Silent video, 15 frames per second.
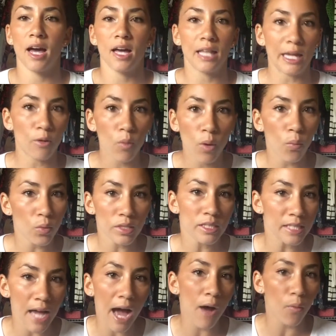like, what was
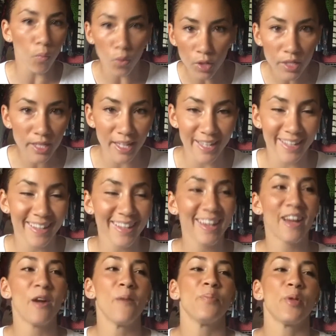not working
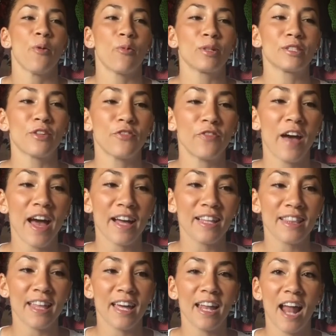was the
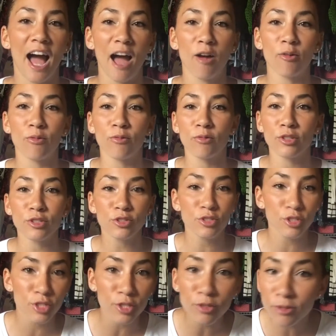fact that I was
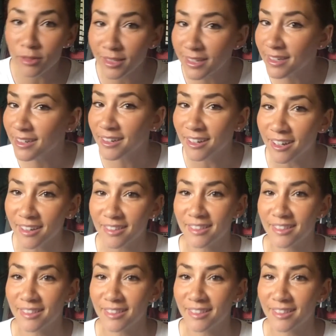choosing